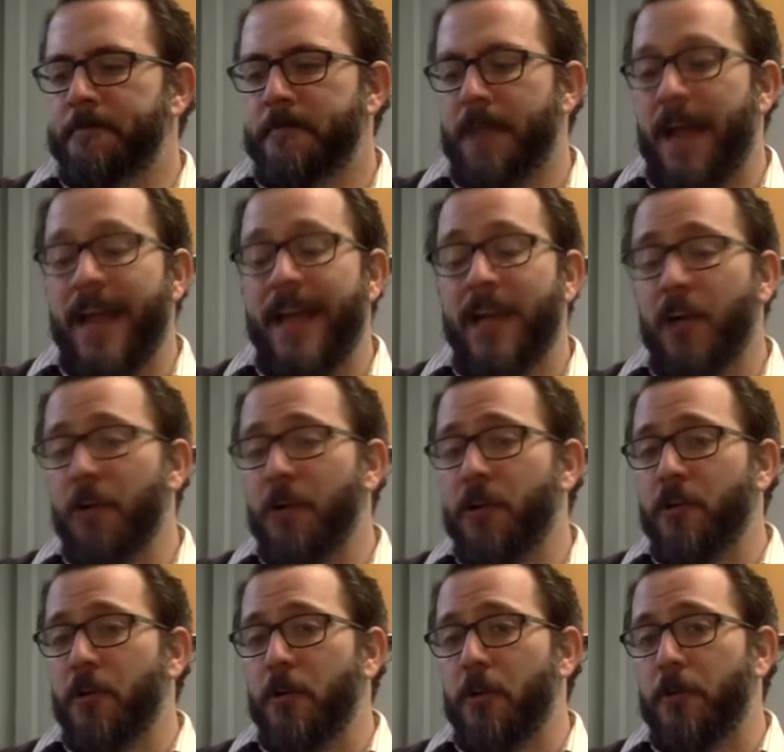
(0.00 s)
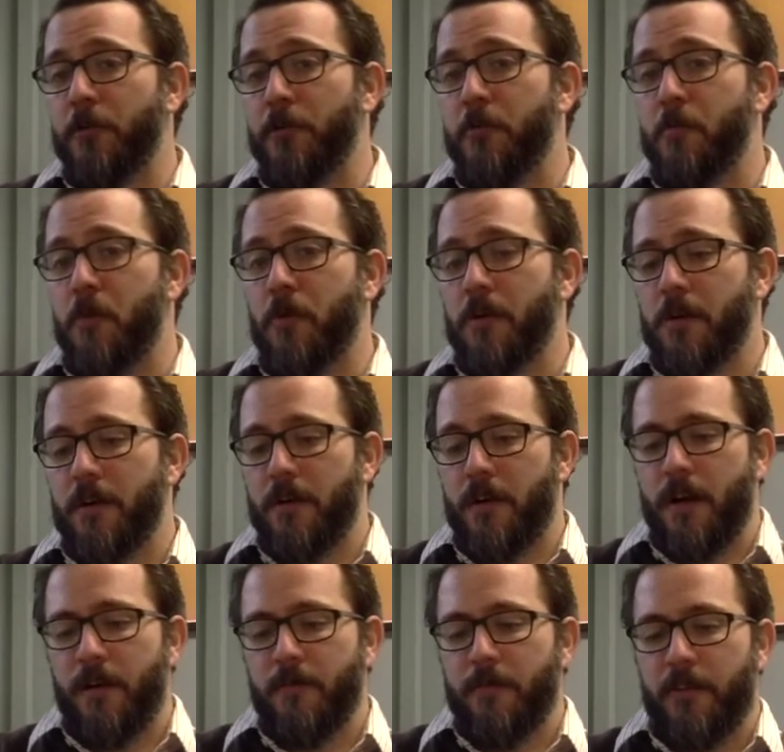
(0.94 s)
I encourage you to look through more
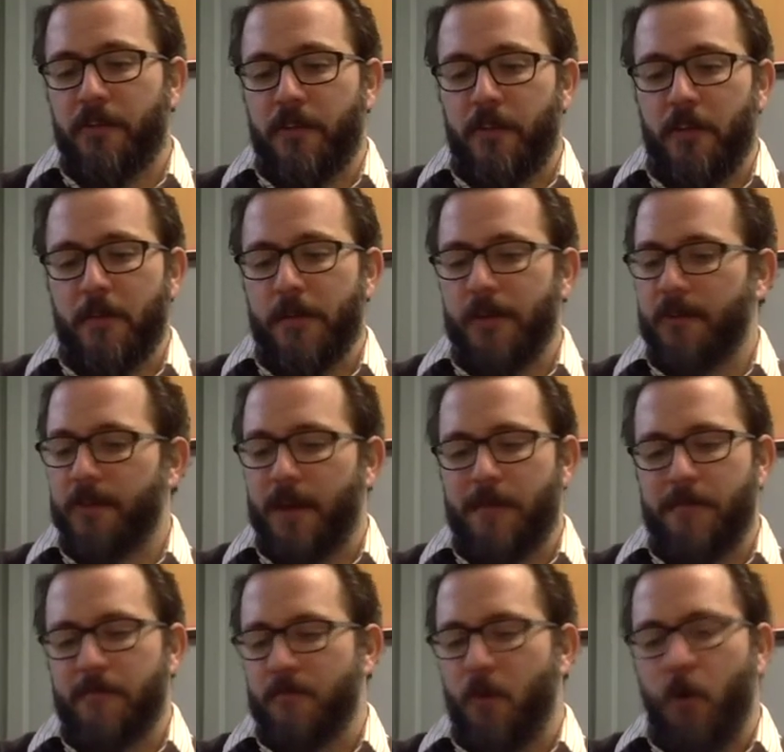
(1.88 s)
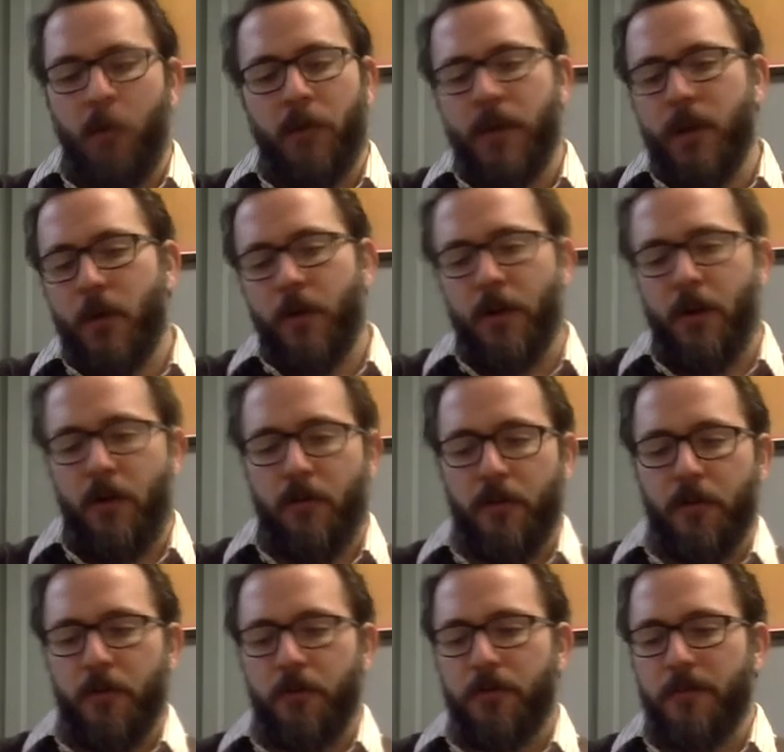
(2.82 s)
of the syllabus. I'm only going over
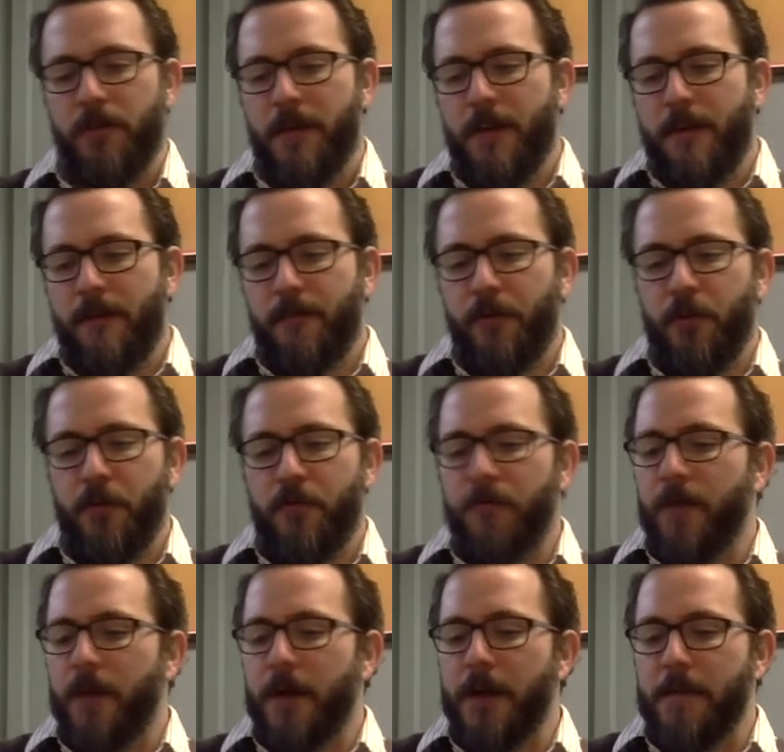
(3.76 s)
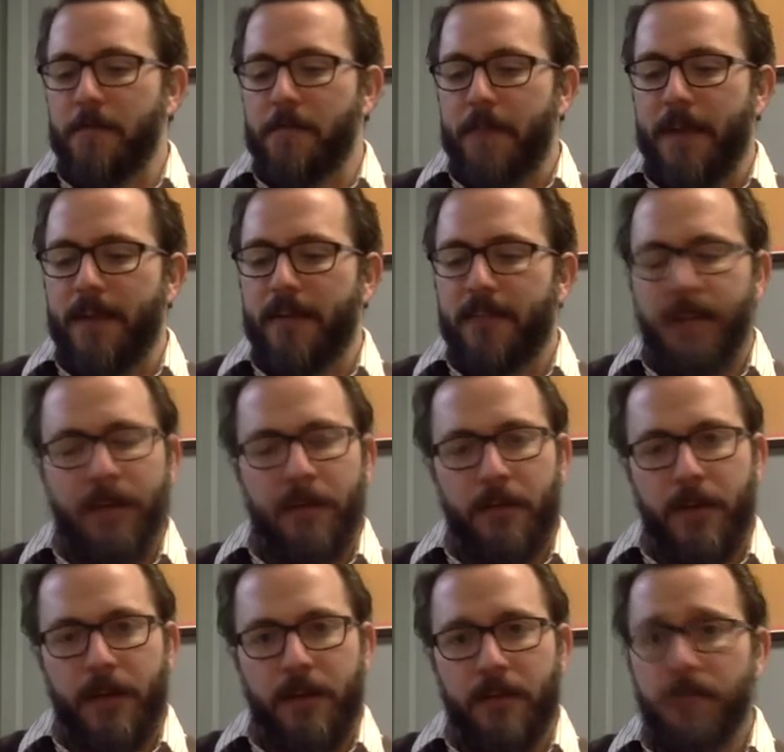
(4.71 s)
those few very basic
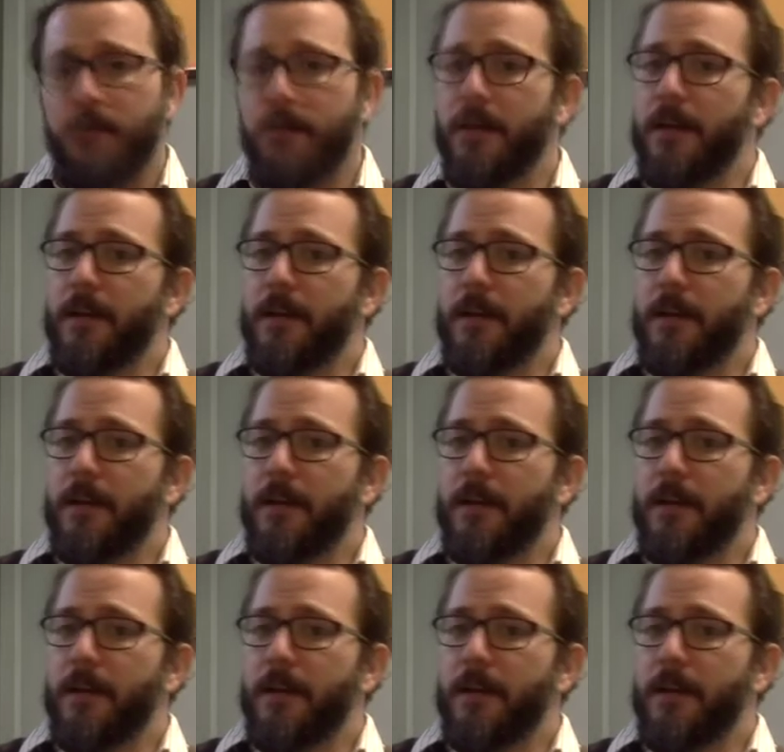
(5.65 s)
things.